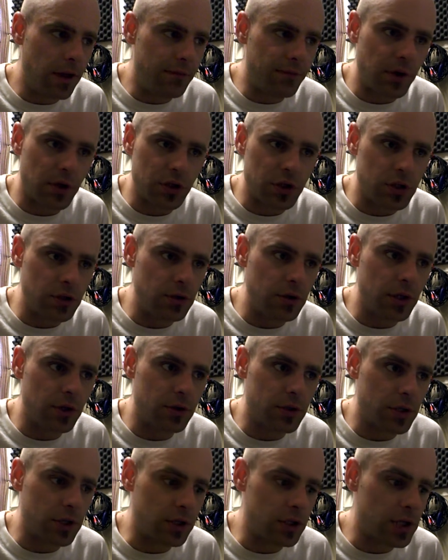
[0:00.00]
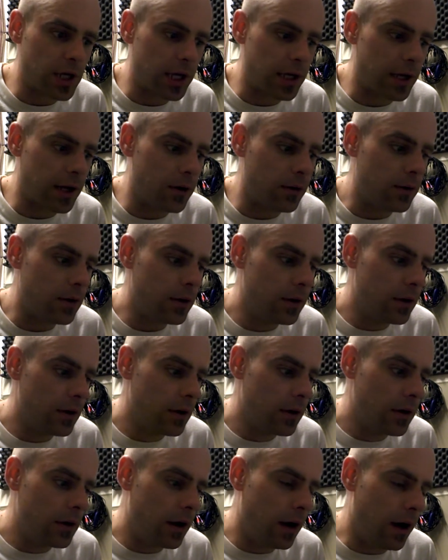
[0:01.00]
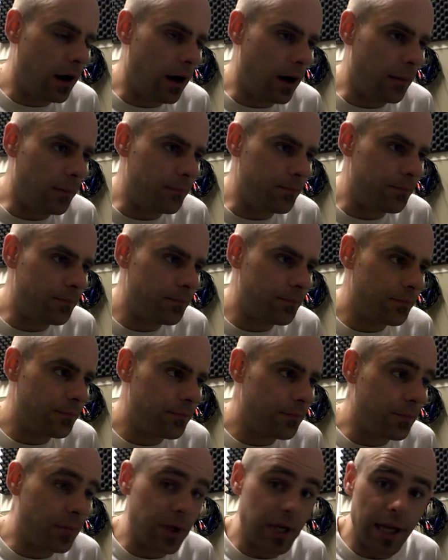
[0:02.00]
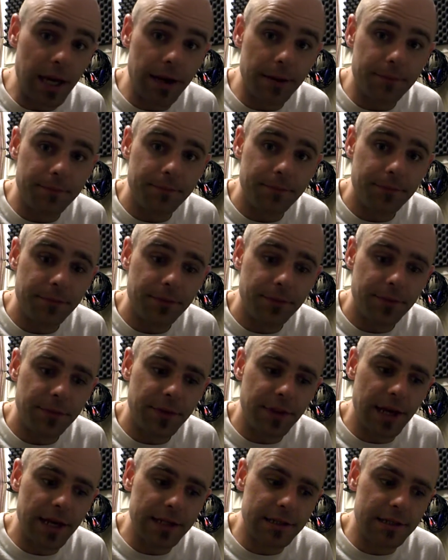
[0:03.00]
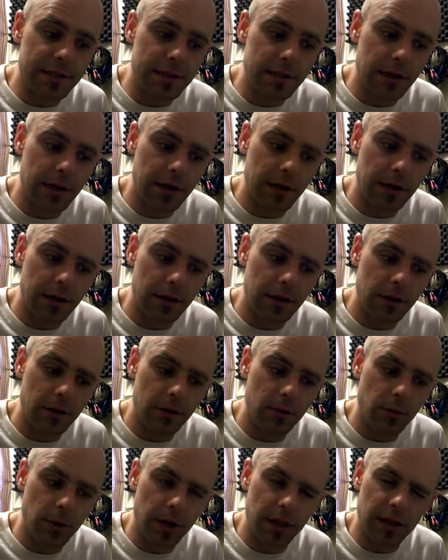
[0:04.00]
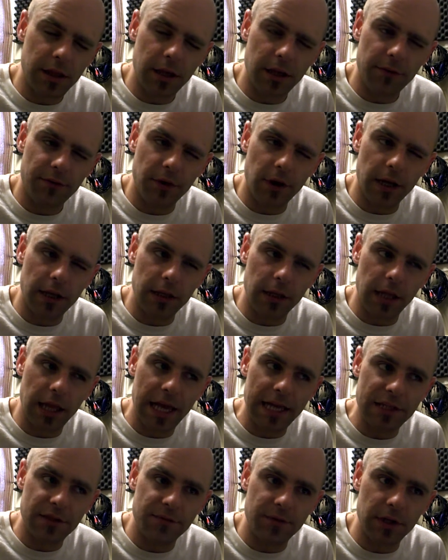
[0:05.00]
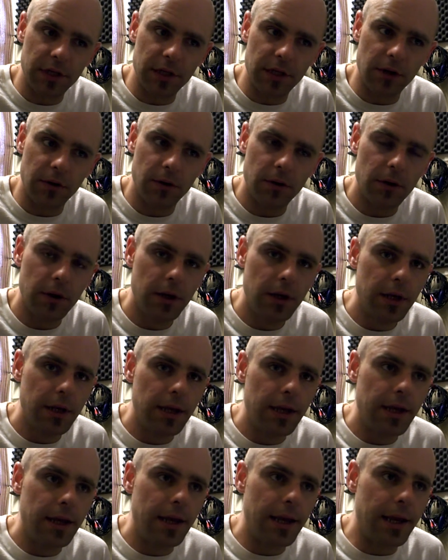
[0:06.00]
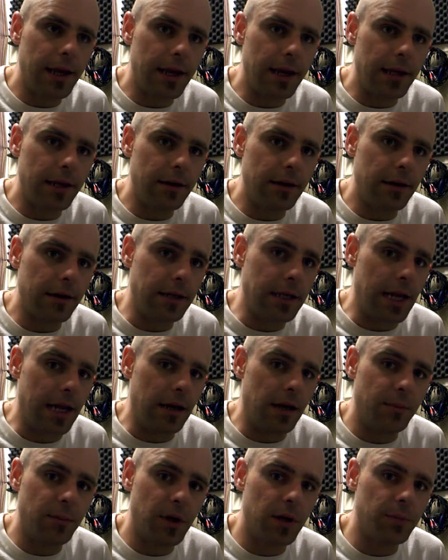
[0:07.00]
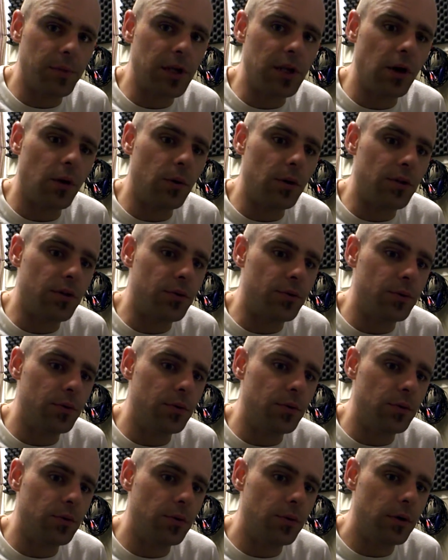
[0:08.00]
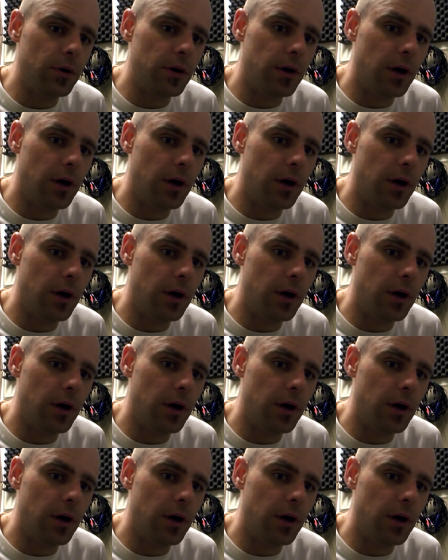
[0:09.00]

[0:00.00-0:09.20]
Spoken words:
FL Studio so you can check it out. But yeah, that's what I think I forgot in the last video. And again, I'm going to be going through